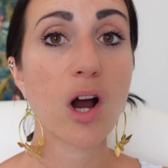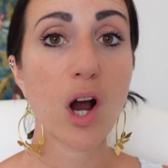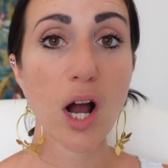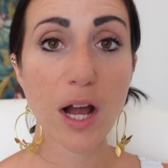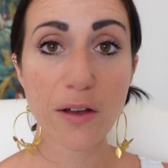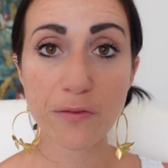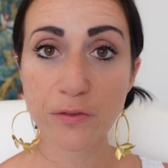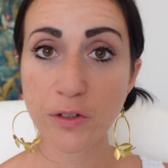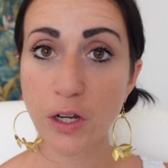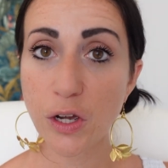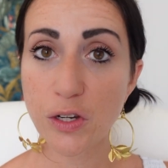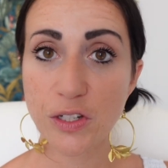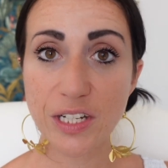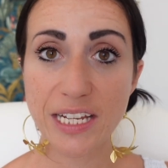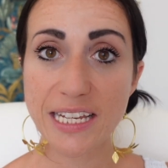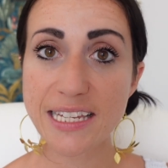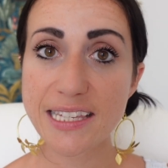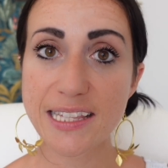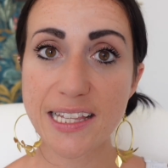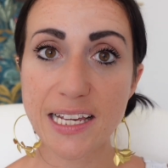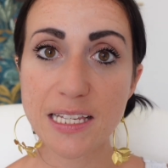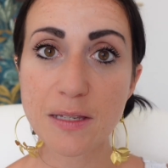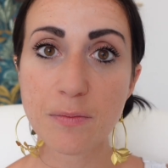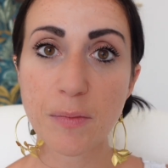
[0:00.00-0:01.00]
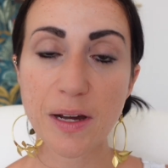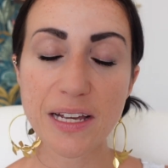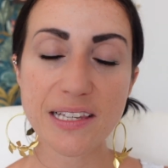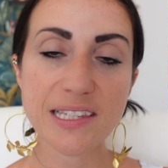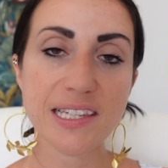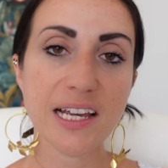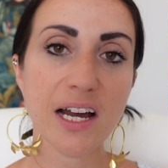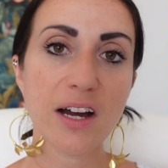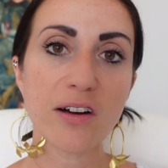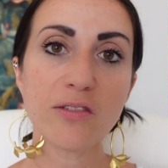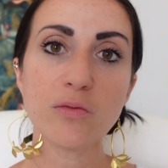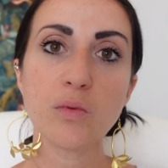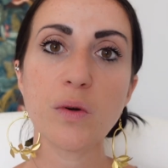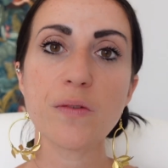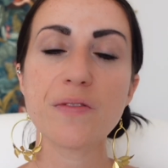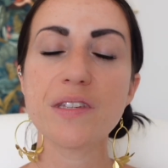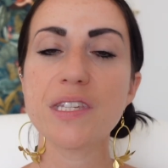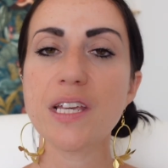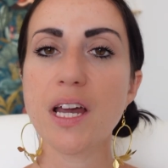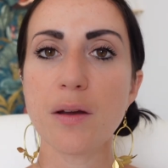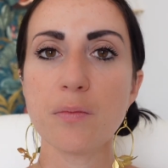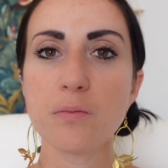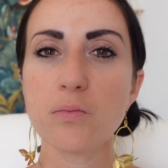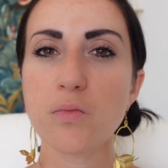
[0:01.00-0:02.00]
I've noticed this myself with
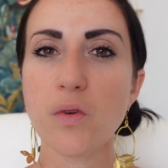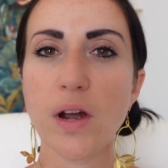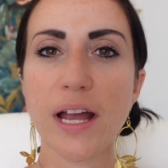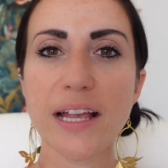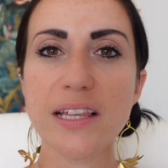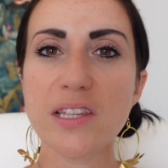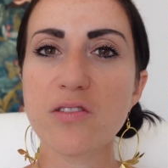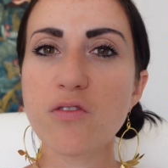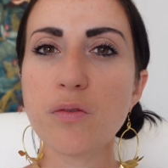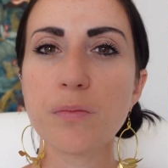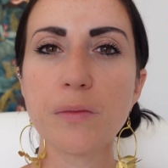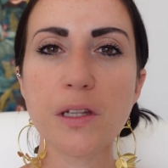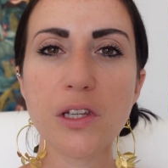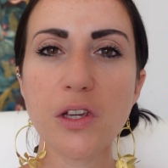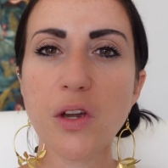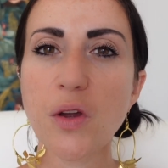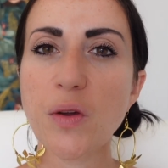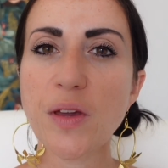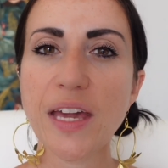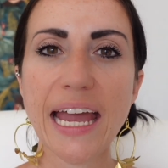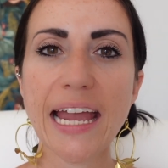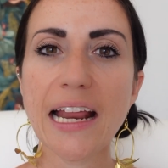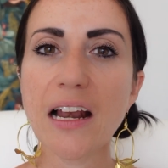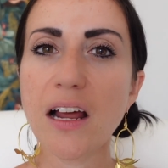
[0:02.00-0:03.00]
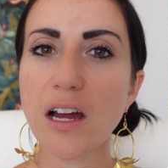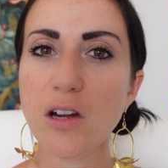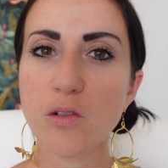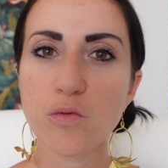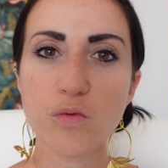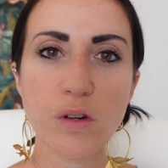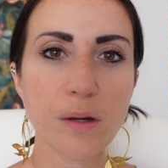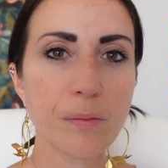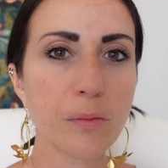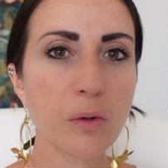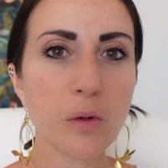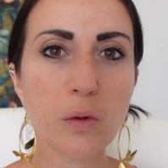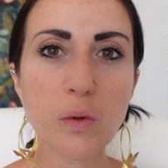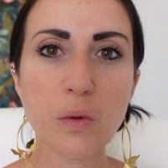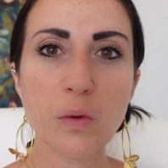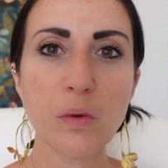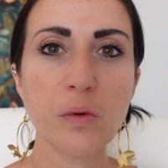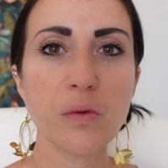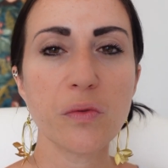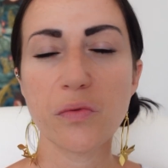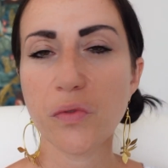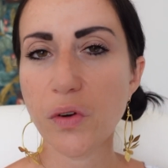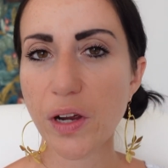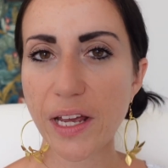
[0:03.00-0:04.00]
certain brands from the UK, like Rimmel,
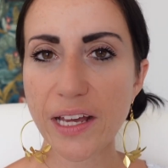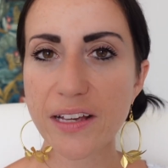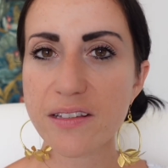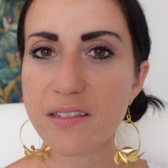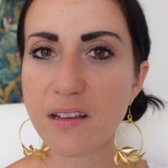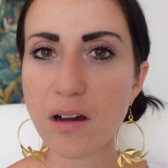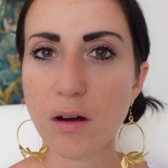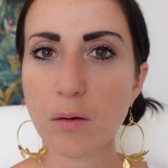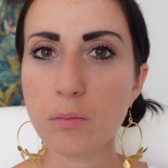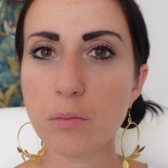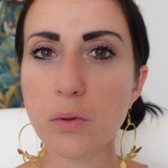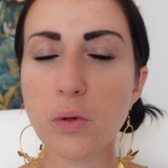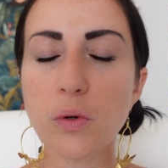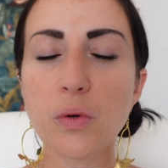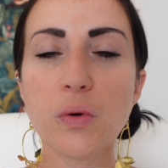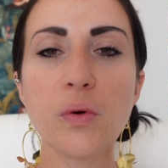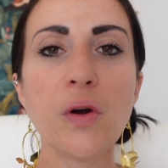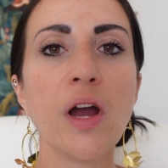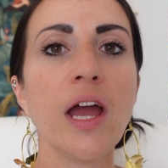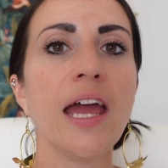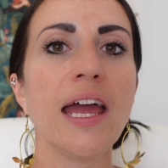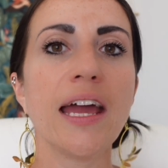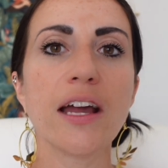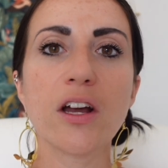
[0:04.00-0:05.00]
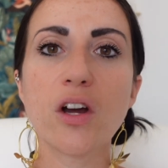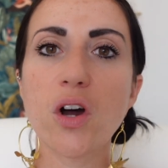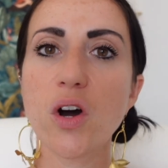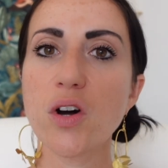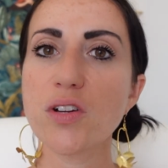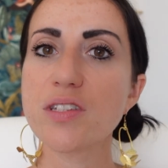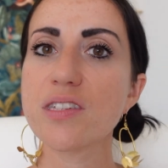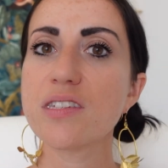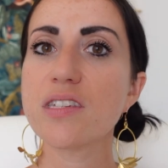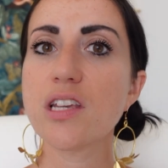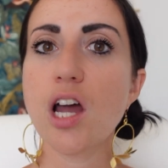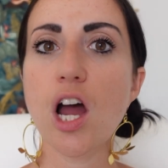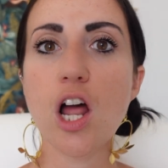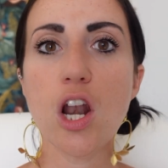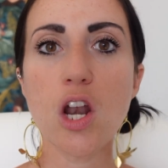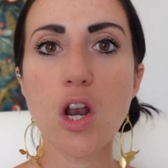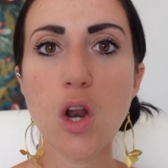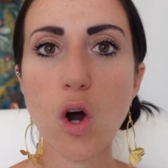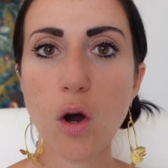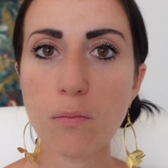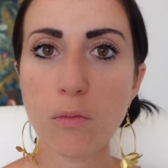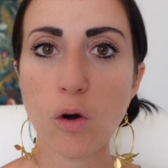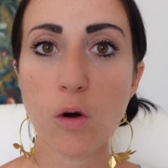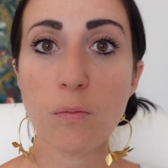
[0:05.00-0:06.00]
for example, costs a
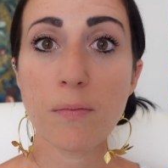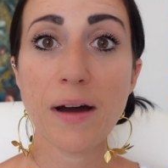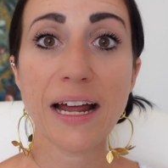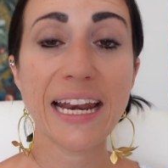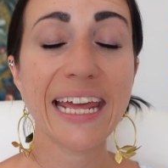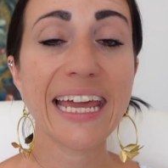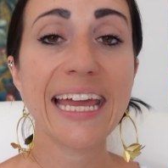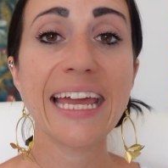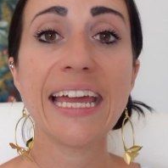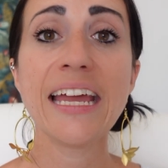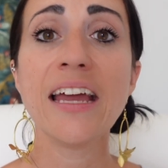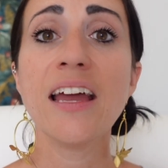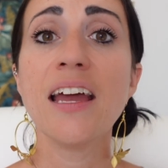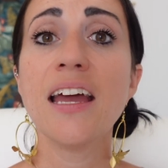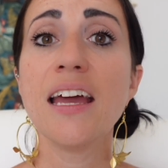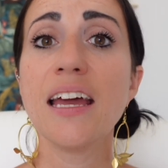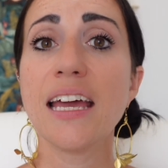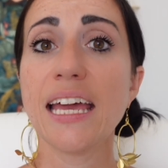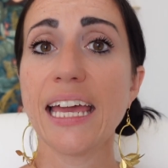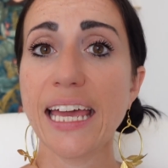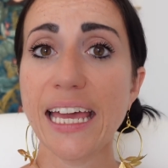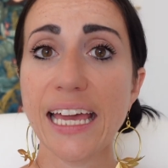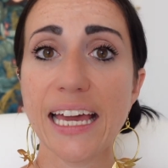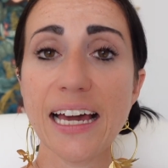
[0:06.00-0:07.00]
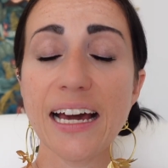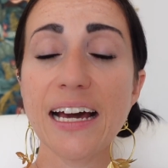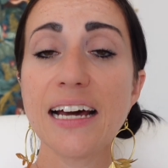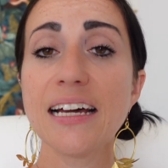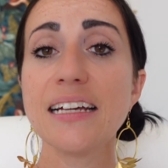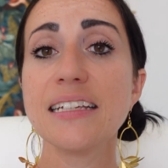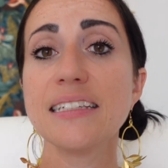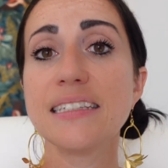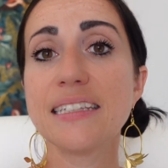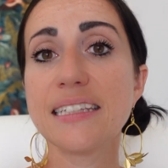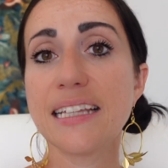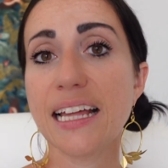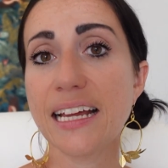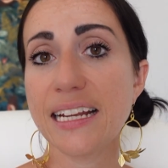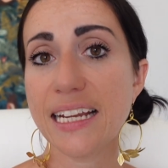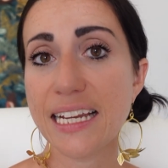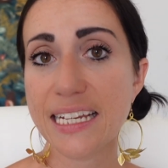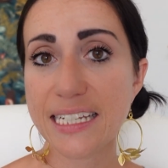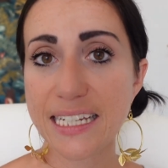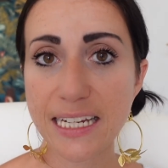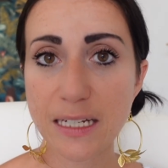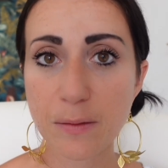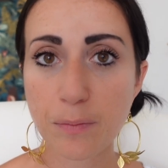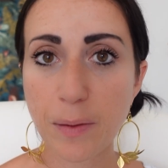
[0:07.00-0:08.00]
lot more money here than
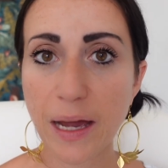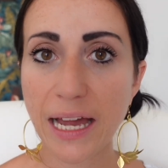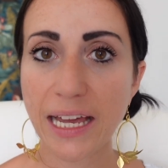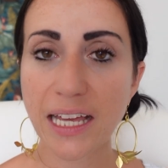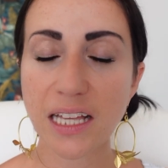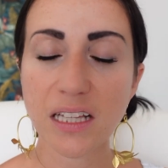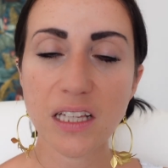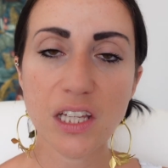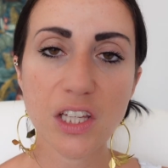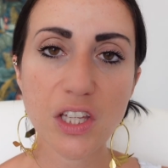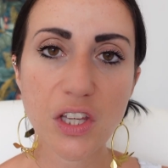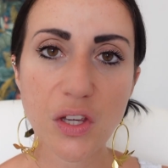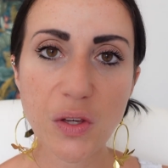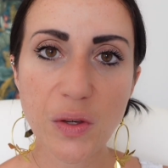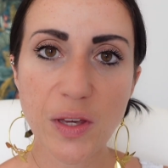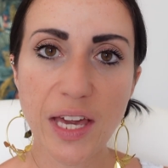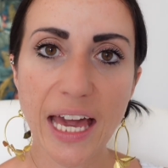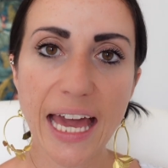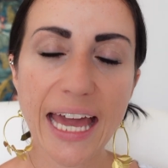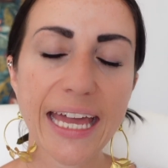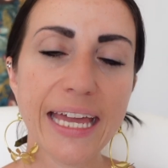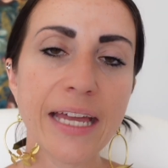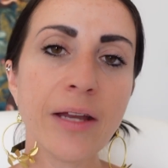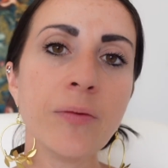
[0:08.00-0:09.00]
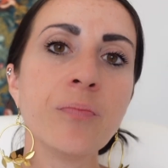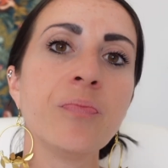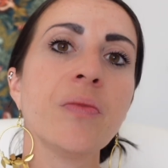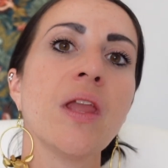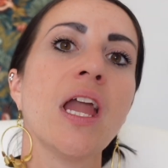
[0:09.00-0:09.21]
it did back in the UK.